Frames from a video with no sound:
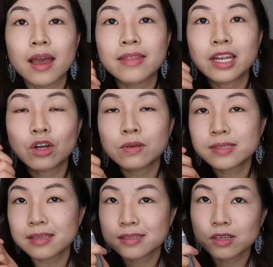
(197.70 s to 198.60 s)
and then I'll
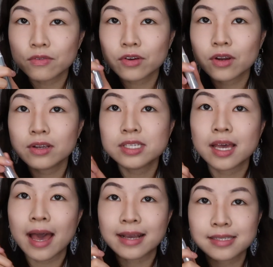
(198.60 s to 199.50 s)
use the silver
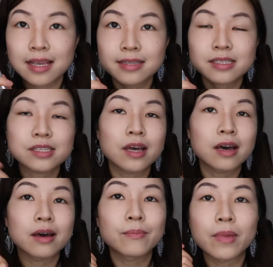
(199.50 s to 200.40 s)
to accent
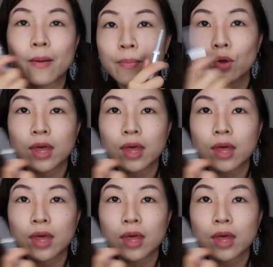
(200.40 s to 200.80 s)
both